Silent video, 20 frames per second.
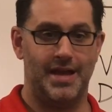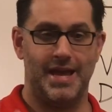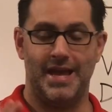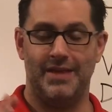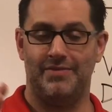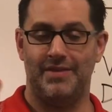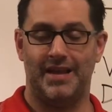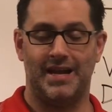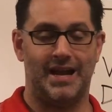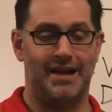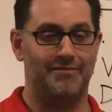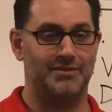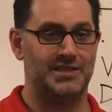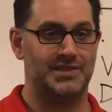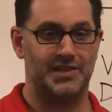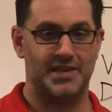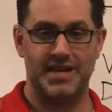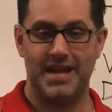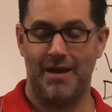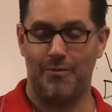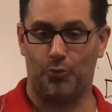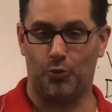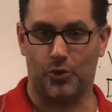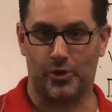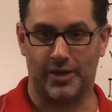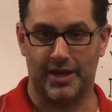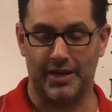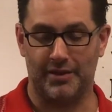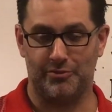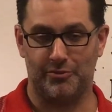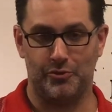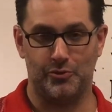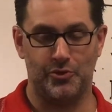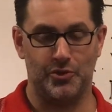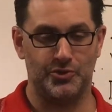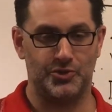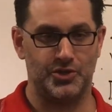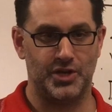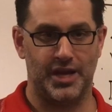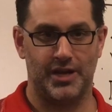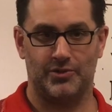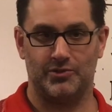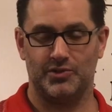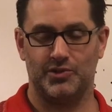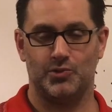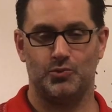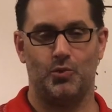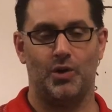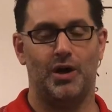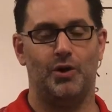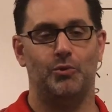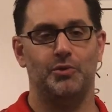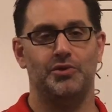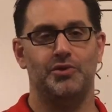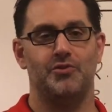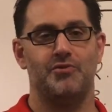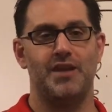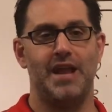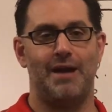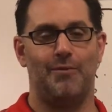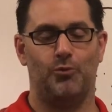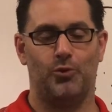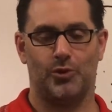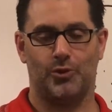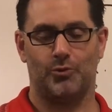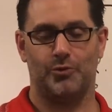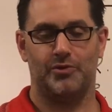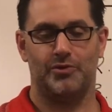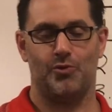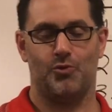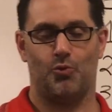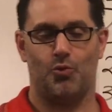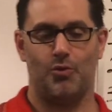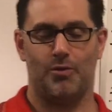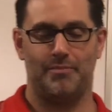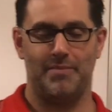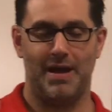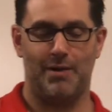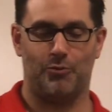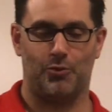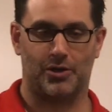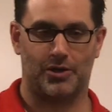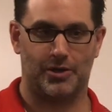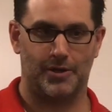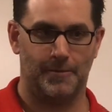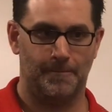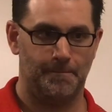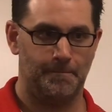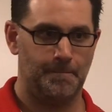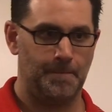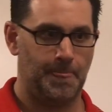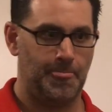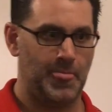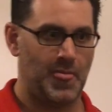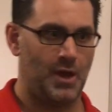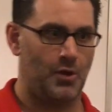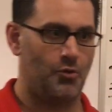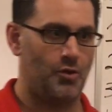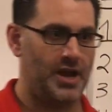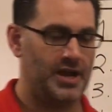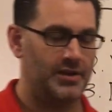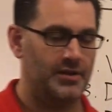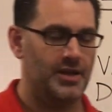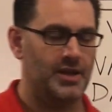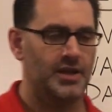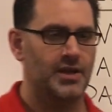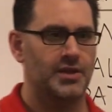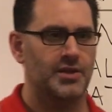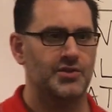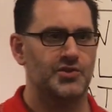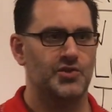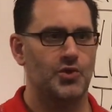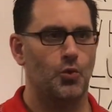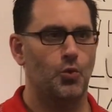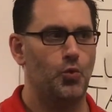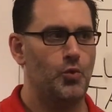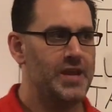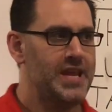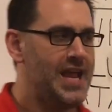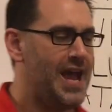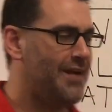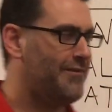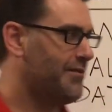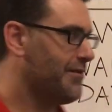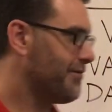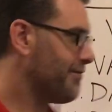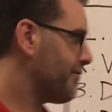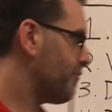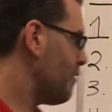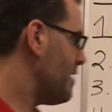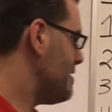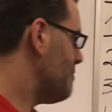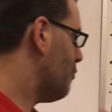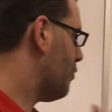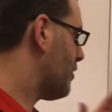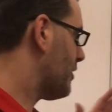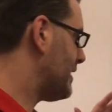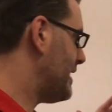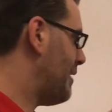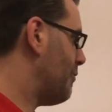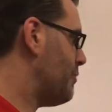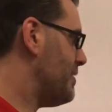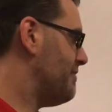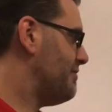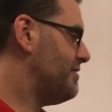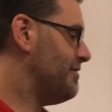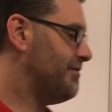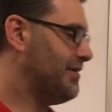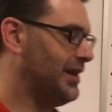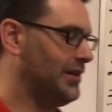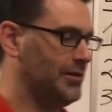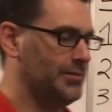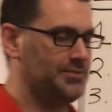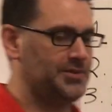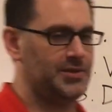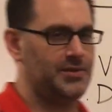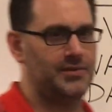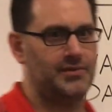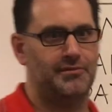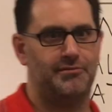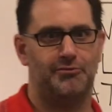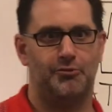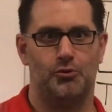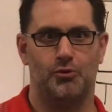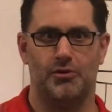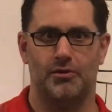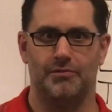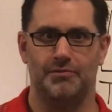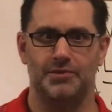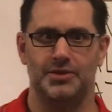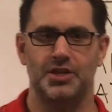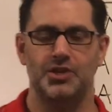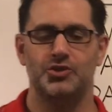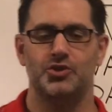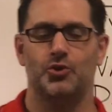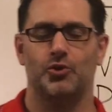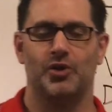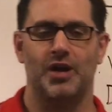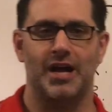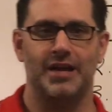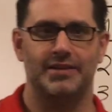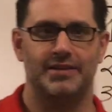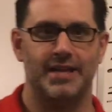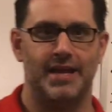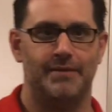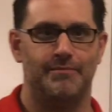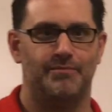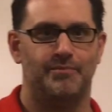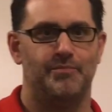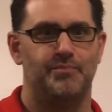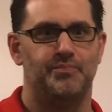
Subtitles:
And then obviously networking through those channels as well with your network, with your warm network, right? So we have a framework that we've developed for digital content.